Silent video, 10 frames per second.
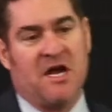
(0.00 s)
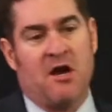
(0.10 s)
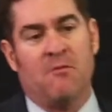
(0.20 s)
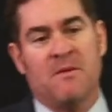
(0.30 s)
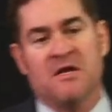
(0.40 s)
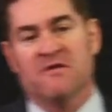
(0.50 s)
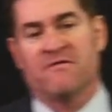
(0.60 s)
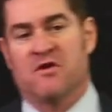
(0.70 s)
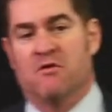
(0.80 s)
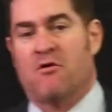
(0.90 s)
how many of
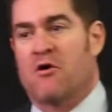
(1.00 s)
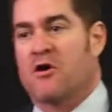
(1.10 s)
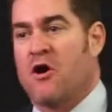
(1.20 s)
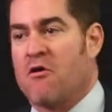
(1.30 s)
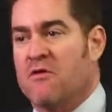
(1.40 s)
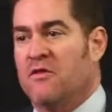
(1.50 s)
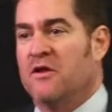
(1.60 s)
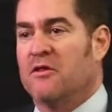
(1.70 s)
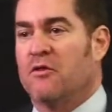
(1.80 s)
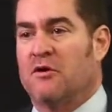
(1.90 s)
you are
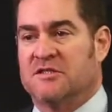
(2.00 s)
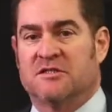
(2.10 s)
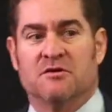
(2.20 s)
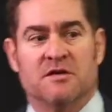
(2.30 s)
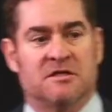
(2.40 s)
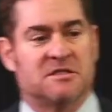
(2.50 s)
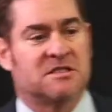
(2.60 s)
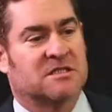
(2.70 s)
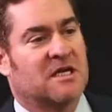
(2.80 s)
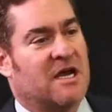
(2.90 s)
currently law
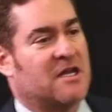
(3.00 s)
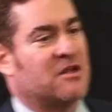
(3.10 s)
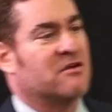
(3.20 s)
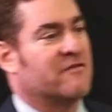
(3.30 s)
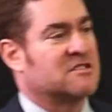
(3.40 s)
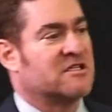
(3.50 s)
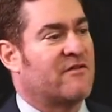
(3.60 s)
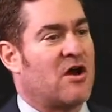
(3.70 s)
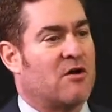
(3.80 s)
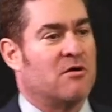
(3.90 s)
students at the University of
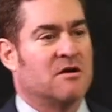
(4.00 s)
Iowa?